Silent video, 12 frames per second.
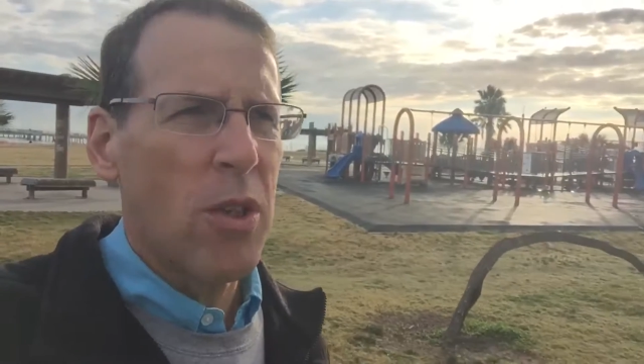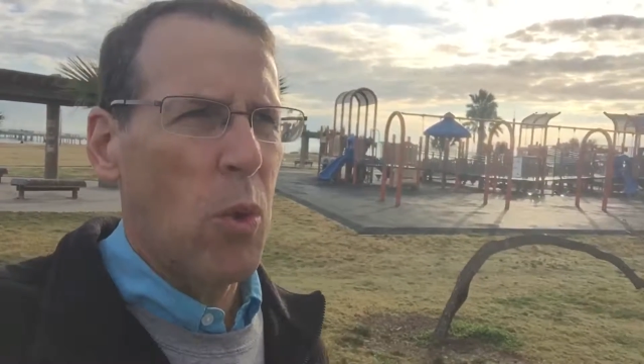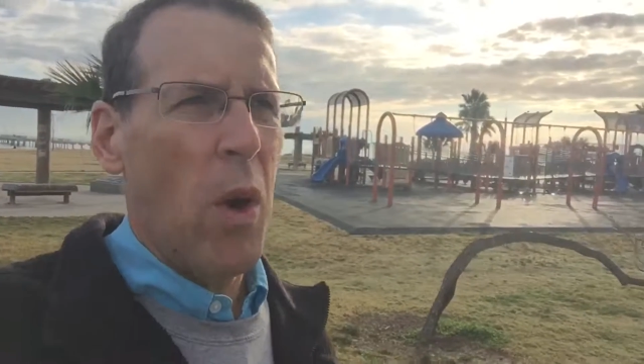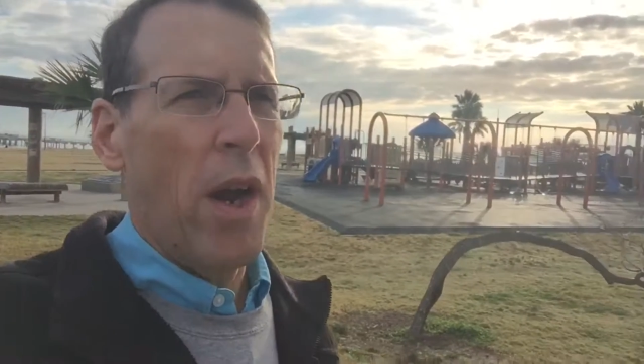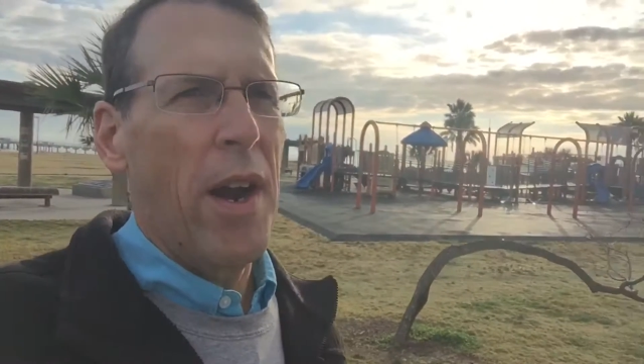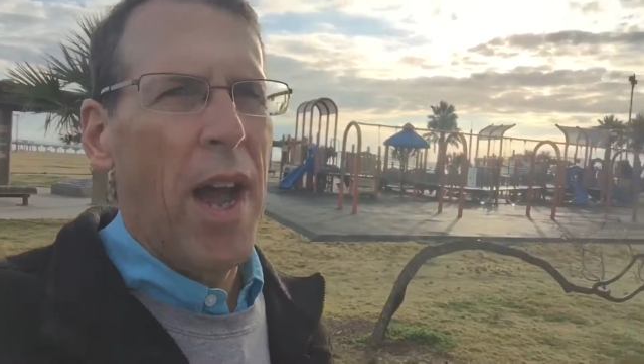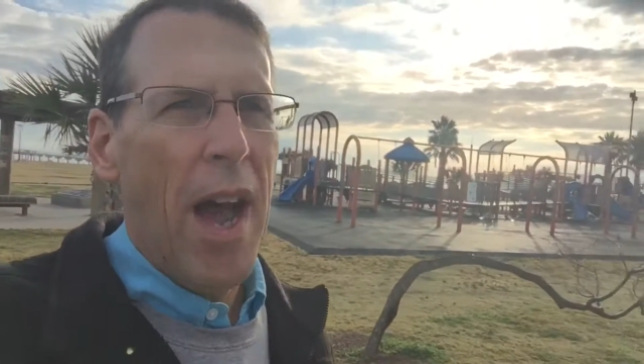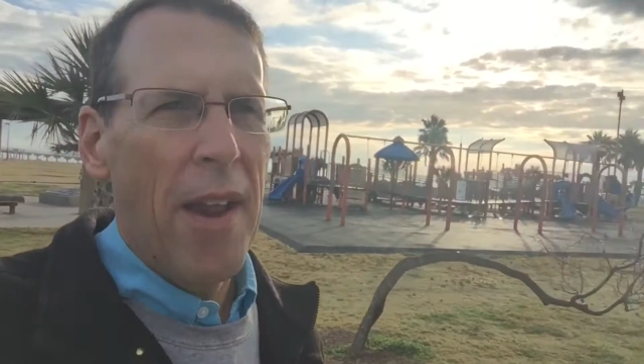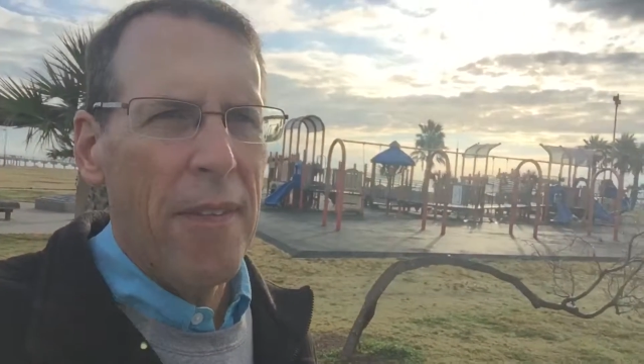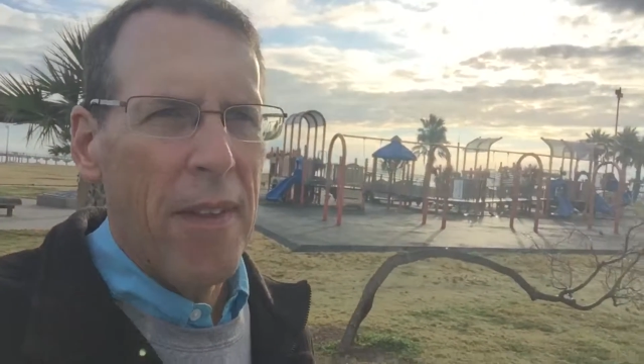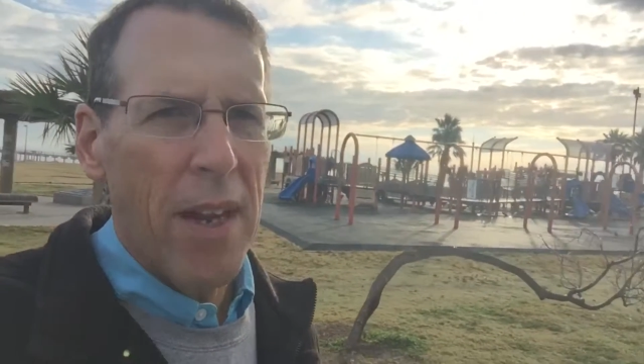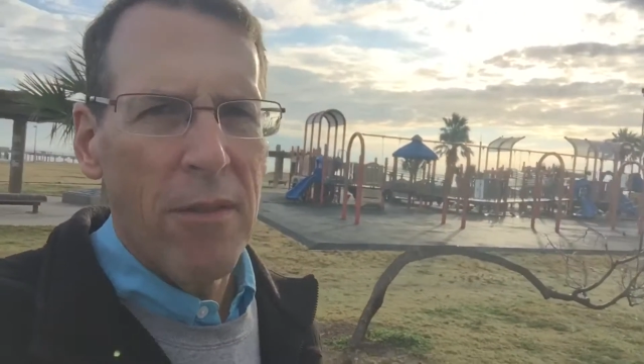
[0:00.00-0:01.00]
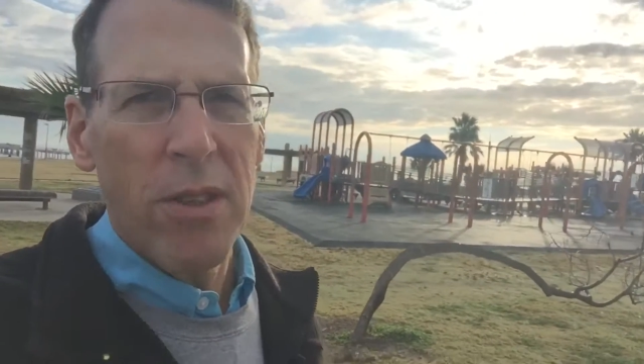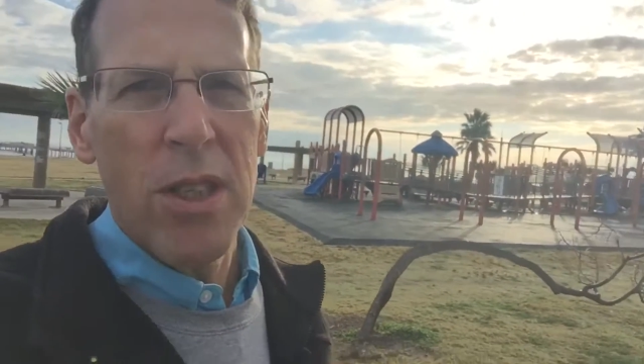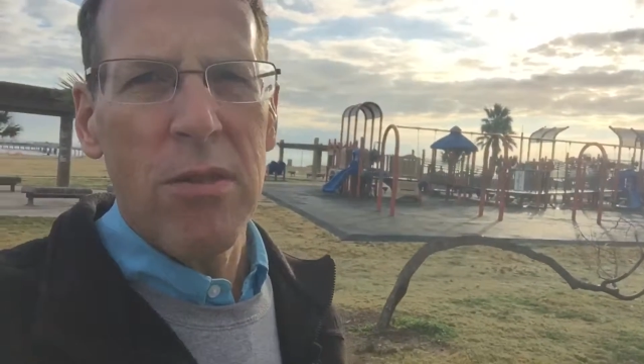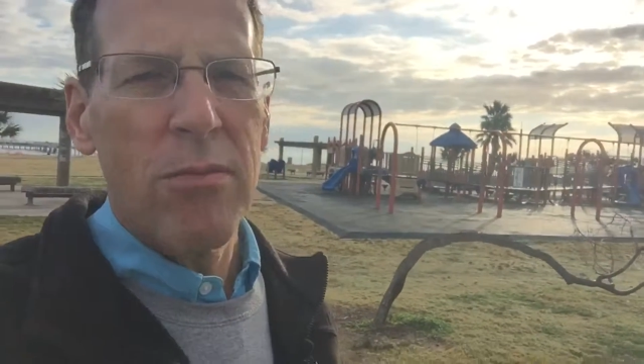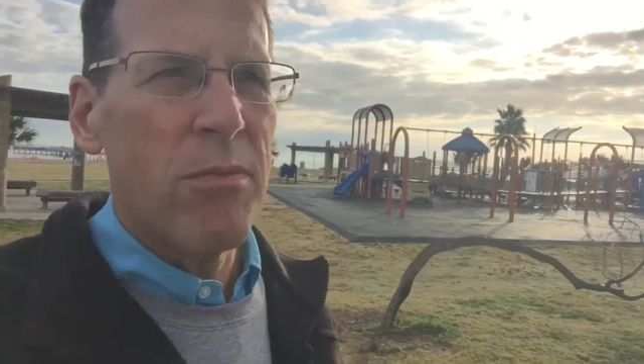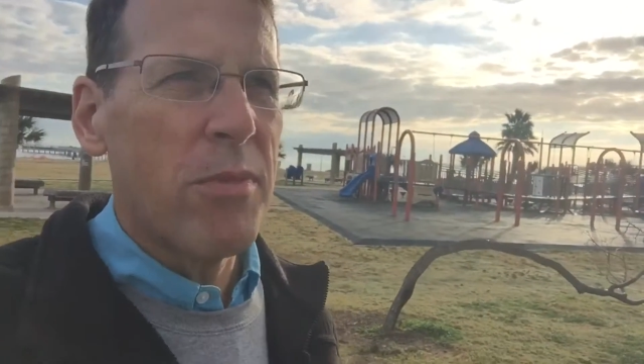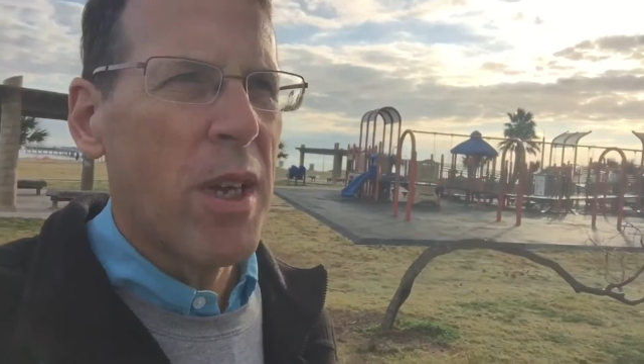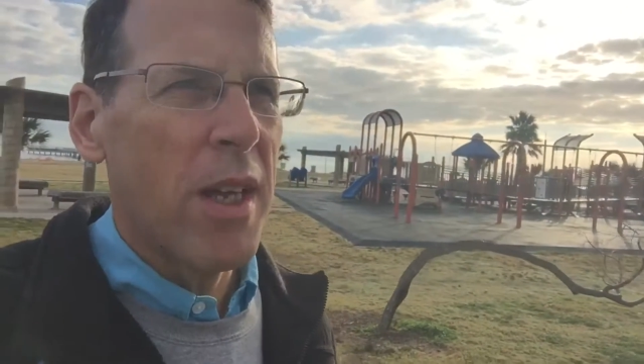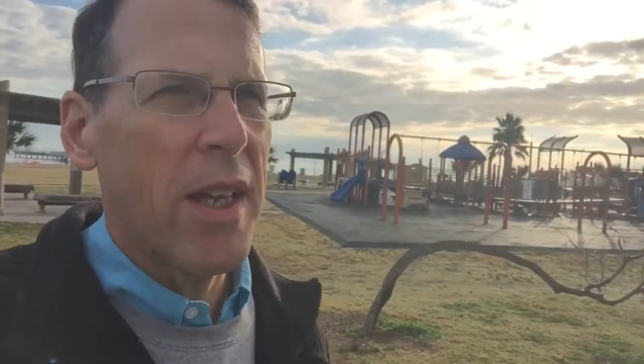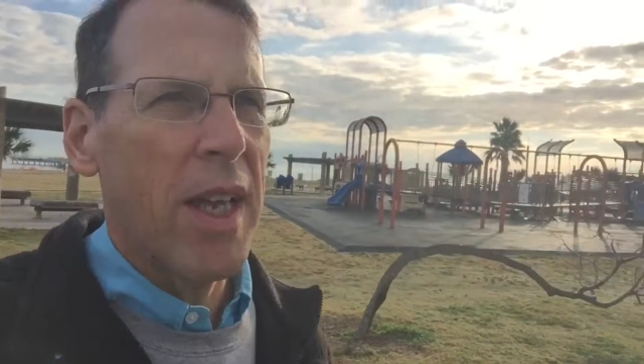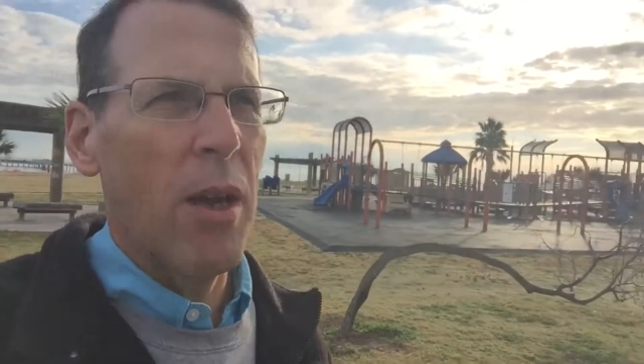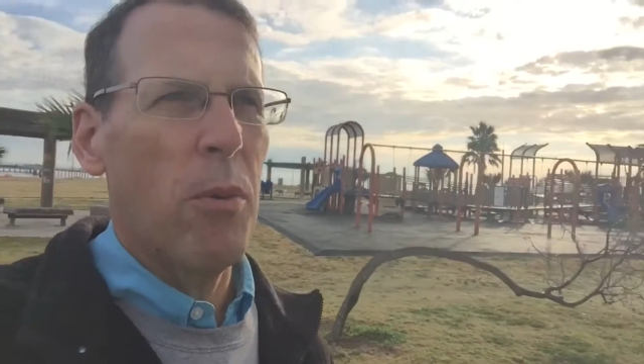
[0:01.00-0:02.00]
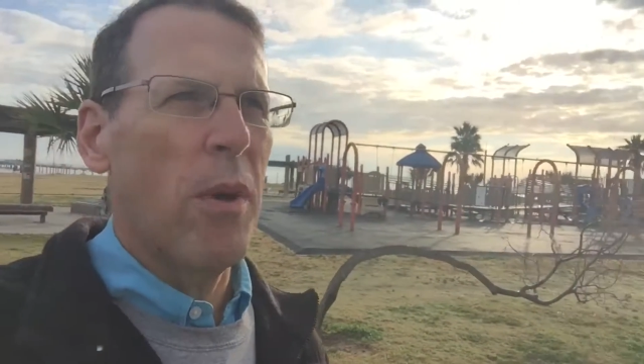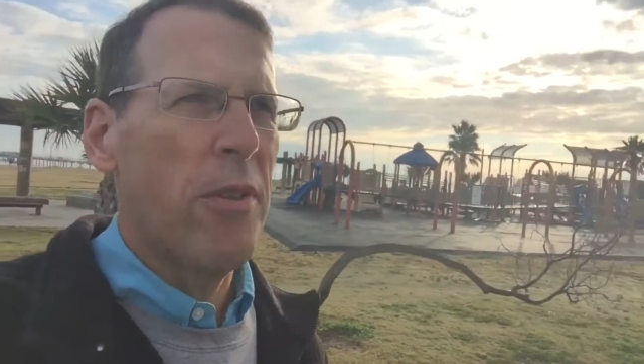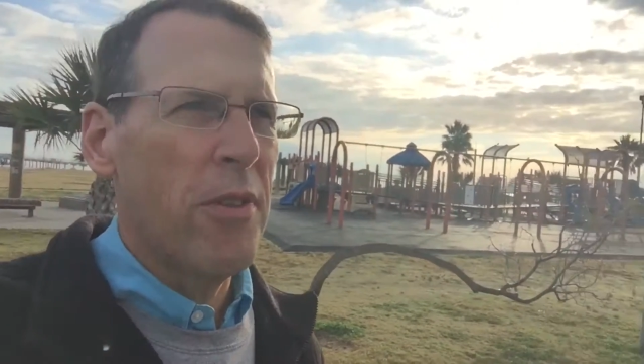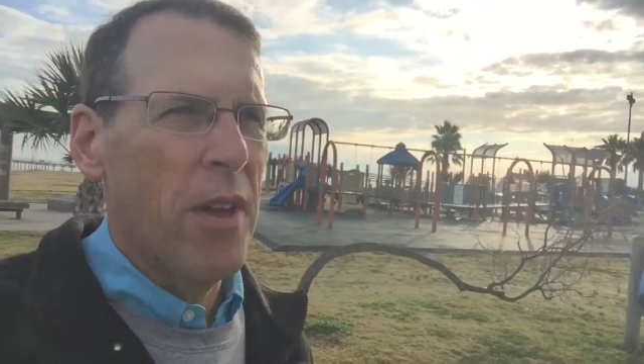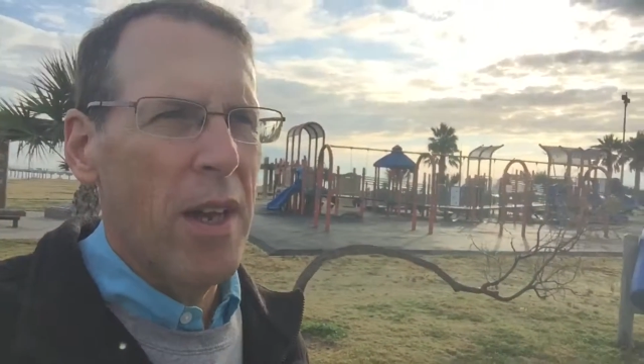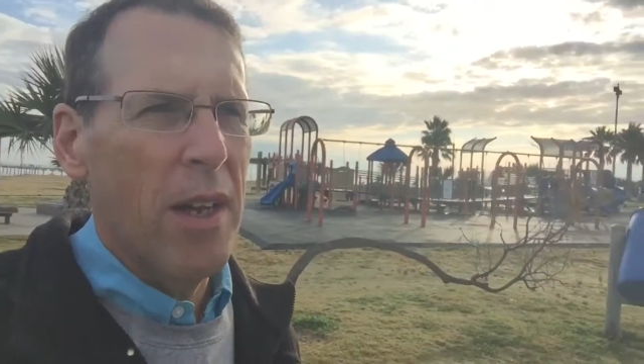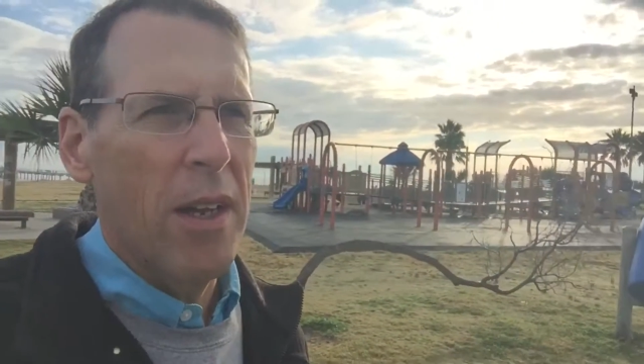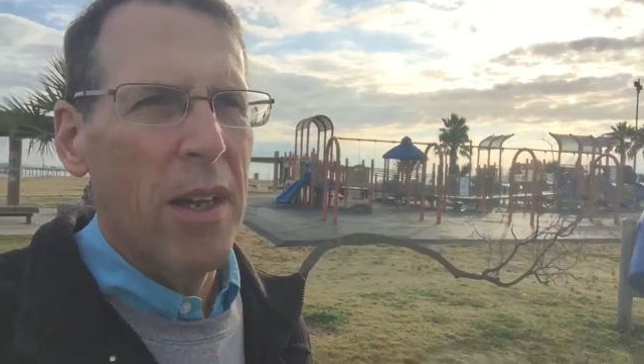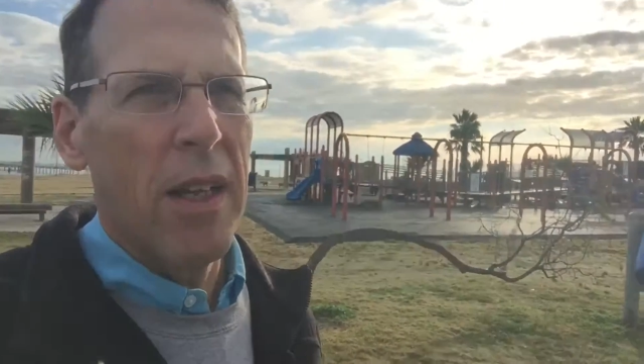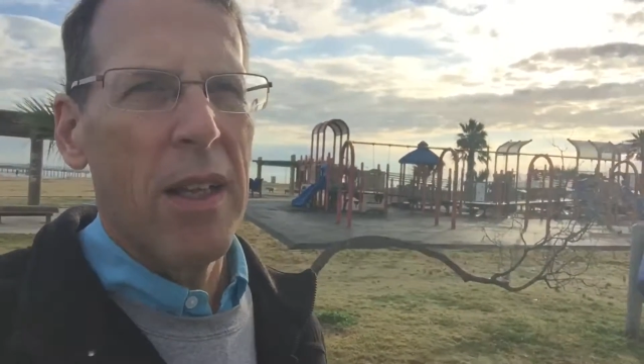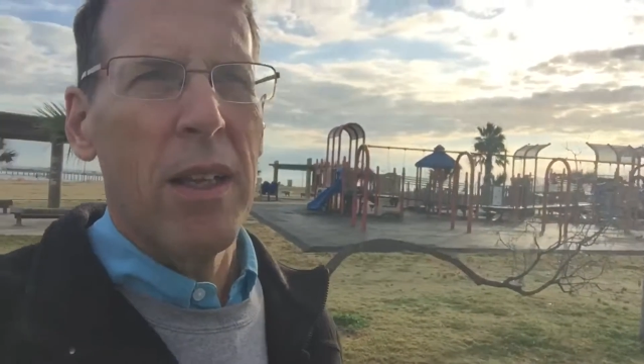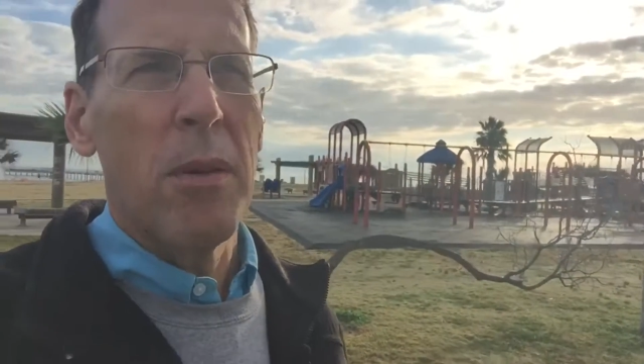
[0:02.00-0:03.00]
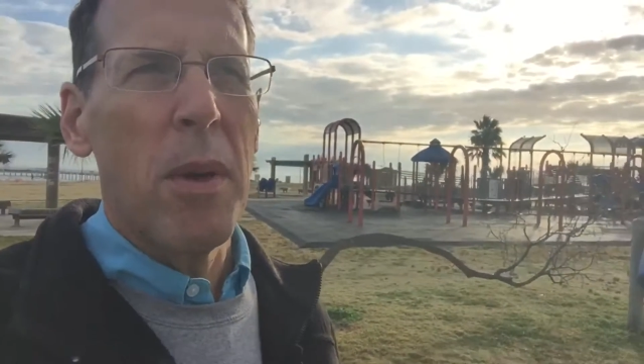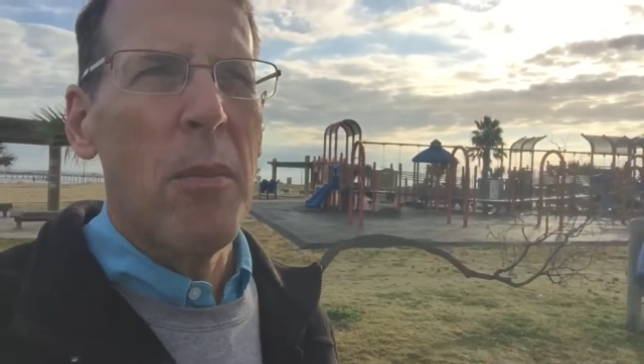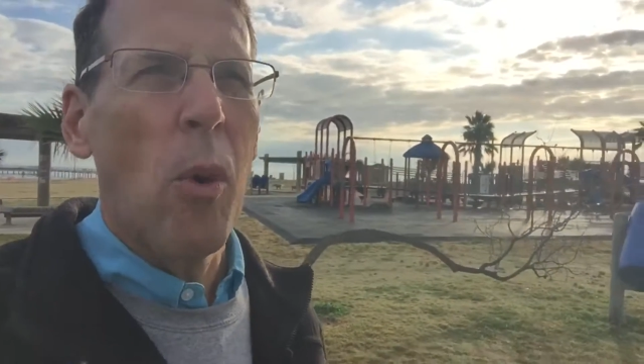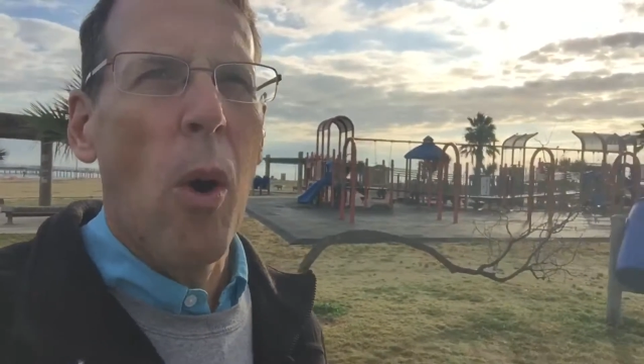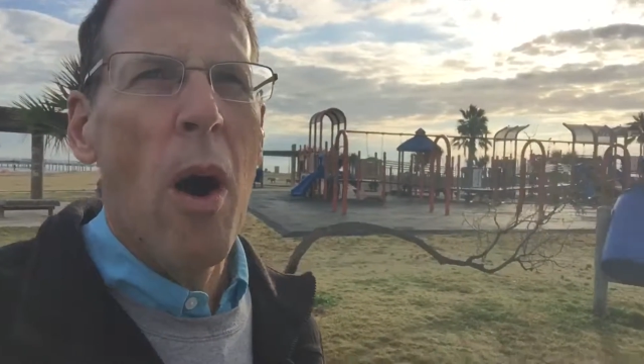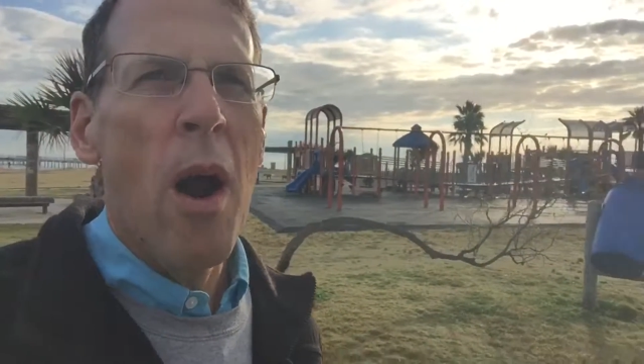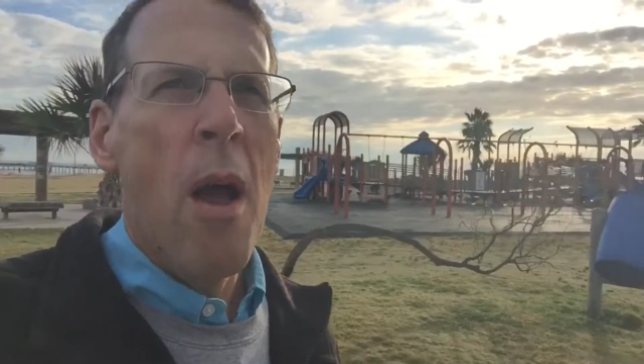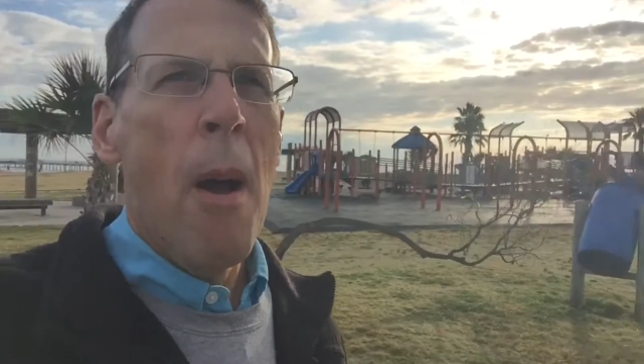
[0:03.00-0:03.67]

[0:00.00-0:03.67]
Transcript: and whatnot, and they're just hit with uh, a little bit more